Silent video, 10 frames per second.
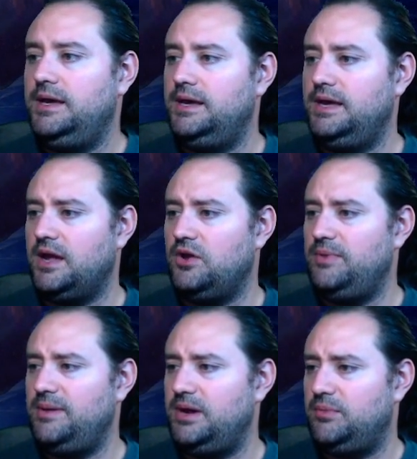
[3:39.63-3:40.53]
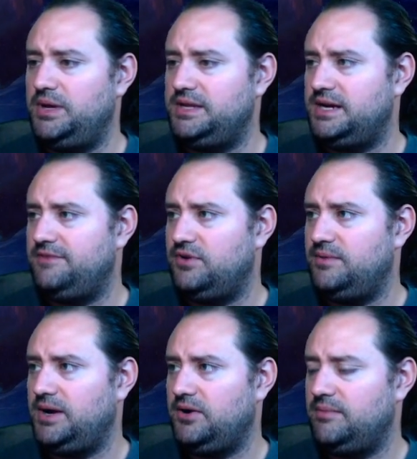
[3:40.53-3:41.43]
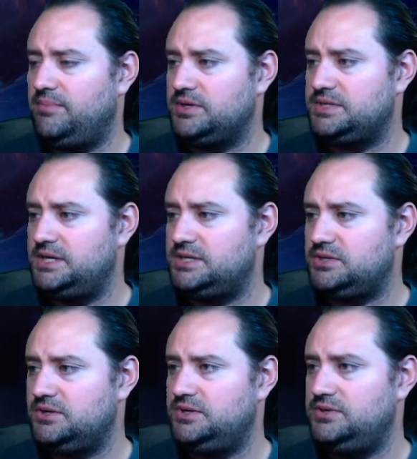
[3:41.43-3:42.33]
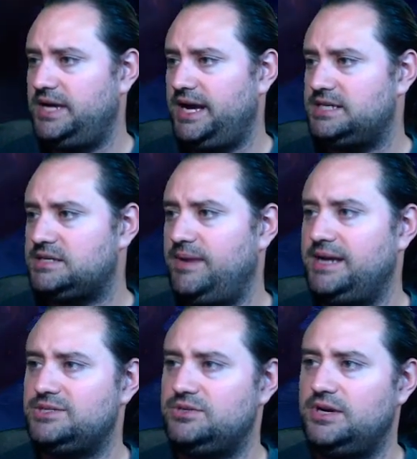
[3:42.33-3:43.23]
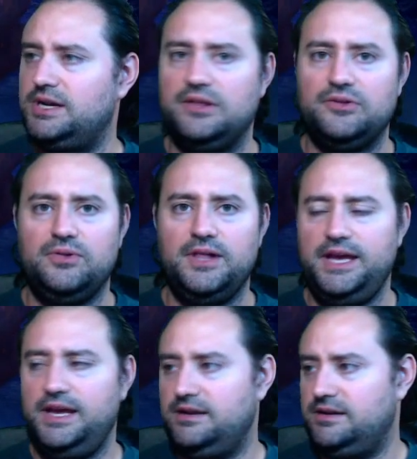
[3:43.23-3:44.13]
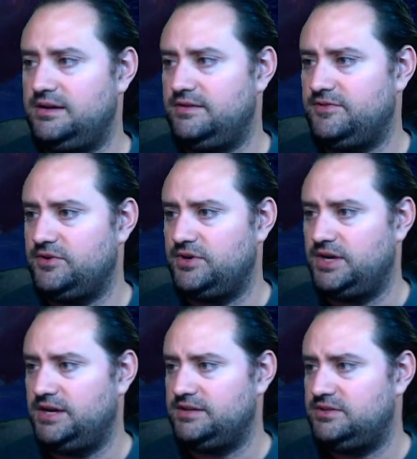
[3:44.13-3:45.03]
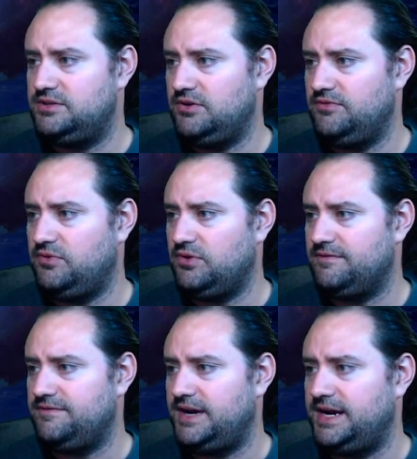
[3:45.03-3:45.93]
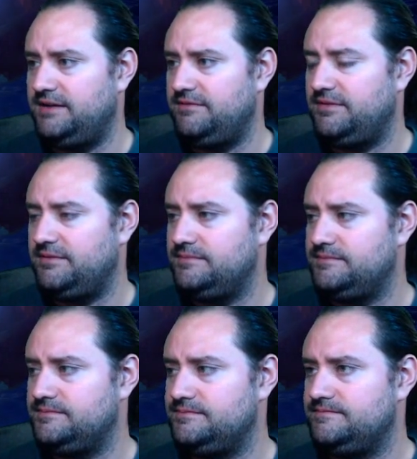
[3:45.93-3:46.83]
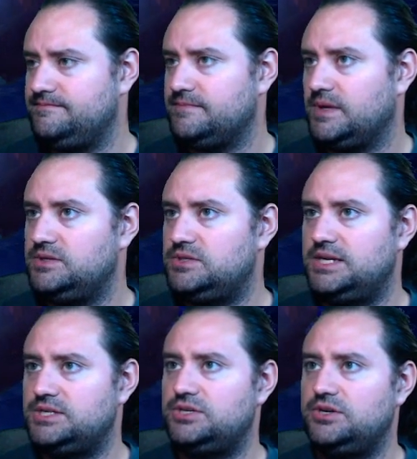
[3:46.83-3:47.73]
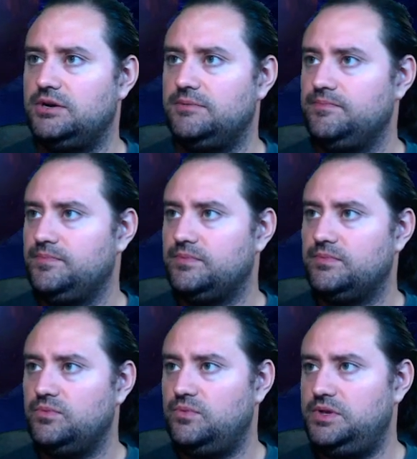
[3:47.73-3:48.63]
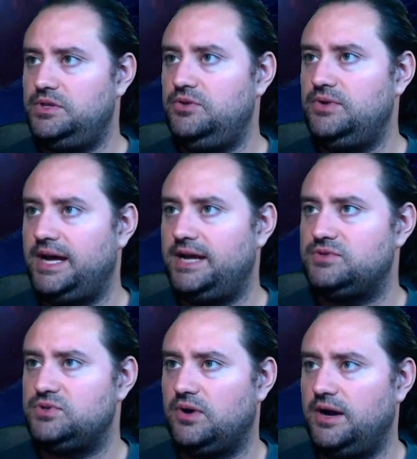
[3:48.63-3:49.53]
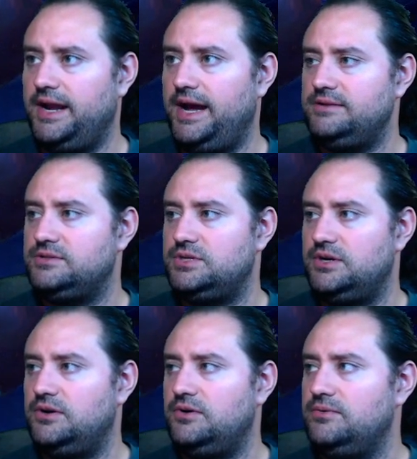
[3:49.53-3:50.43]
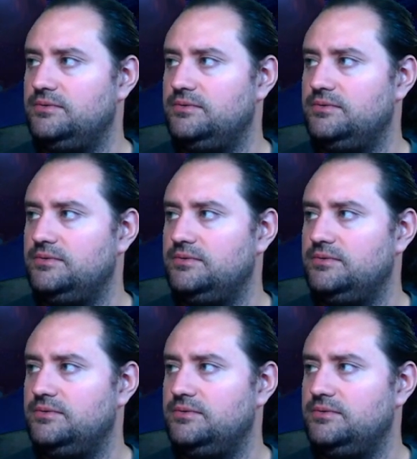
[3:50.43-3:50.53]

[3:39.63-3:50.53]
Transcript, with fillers: Yeah, you know, maybe I'll play Typhoid Mary and Bar Sinister and do Taskmaster on another lane for turn 4 and 5. Just not sure. We do not have Sauron yet, so